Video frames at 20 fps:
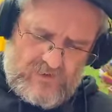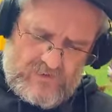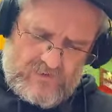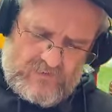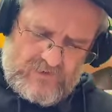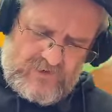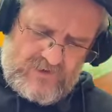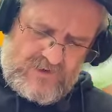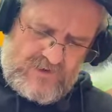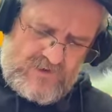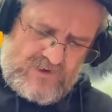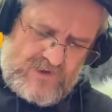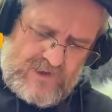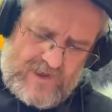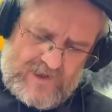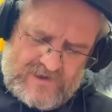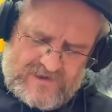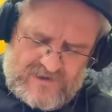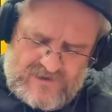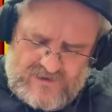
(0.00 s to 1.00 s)
We
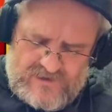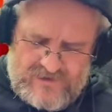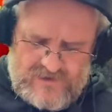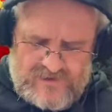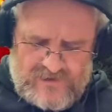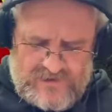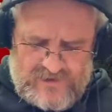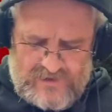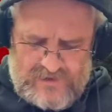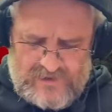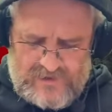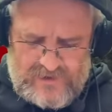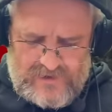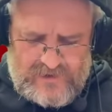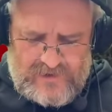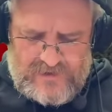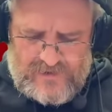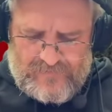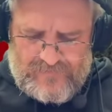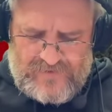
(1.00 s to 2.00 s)
just
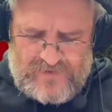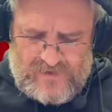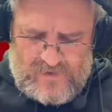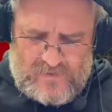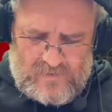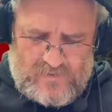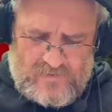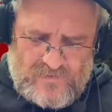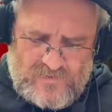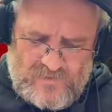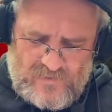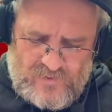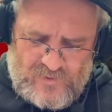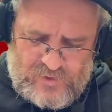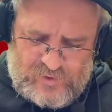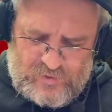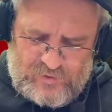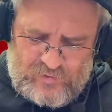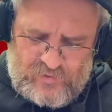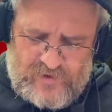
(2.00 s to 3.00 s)
need
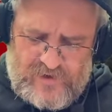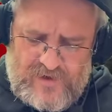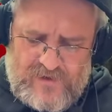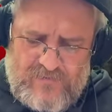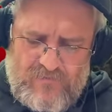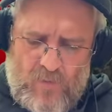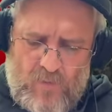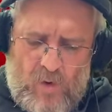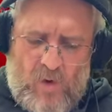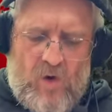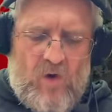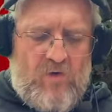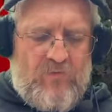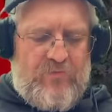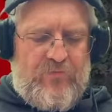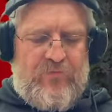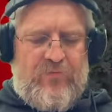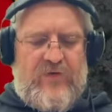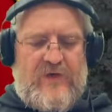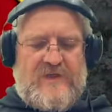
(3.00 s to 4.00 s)
three more
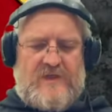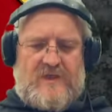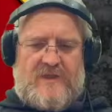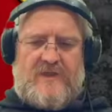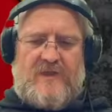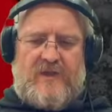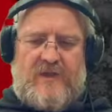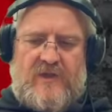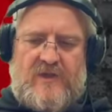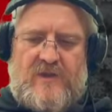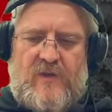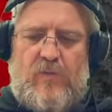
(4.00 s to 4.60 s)
visitors